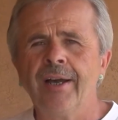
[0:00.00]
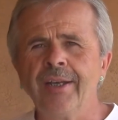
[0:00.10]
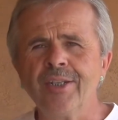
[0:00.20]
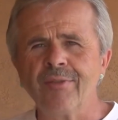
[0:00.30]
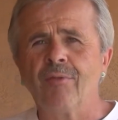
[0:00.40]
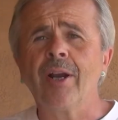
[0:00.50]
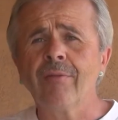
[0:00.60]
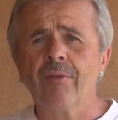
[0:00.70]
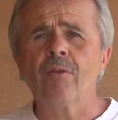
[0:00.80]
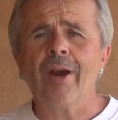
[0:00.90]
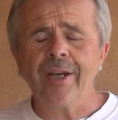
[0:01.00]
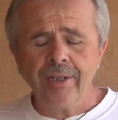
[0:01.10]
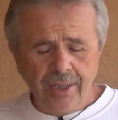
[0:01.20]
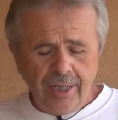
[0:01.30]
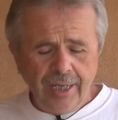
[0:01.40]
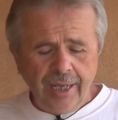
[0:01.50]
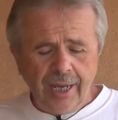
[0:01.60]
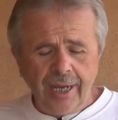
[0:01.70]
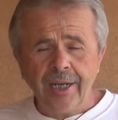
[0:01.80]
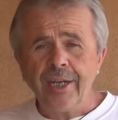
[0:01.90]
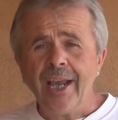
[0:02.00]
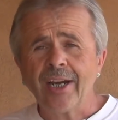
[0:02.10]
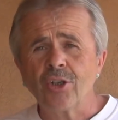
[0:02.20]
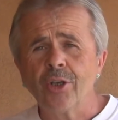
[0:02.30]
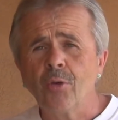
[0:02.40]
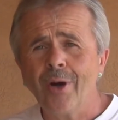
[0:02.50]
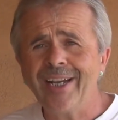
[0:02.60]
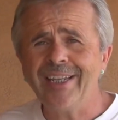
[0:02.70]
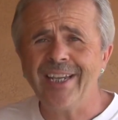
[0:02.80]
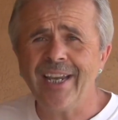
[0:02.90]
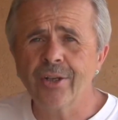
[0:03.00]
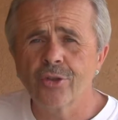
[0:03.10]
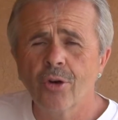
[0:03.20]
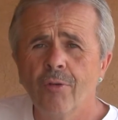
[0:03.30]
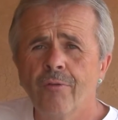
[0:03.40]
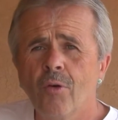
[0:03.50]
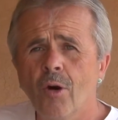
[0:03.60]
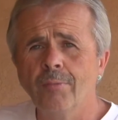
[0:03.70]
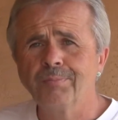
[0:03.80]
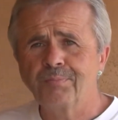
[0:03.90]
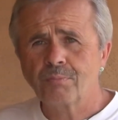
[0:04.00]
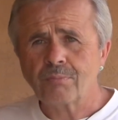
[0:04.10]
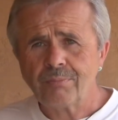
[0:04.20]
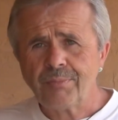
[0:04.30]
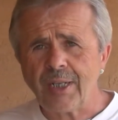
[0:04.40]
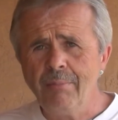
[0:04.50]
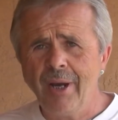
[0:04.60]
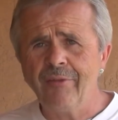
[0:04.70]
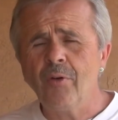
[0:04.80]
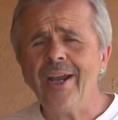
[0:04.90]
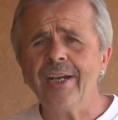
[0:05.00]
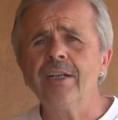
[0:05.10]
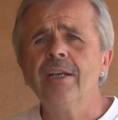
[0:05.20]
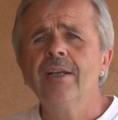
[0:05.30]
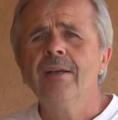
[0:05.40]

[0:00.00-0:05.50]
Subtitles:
He's a friend of a friend, and he actually created the intro for my friend,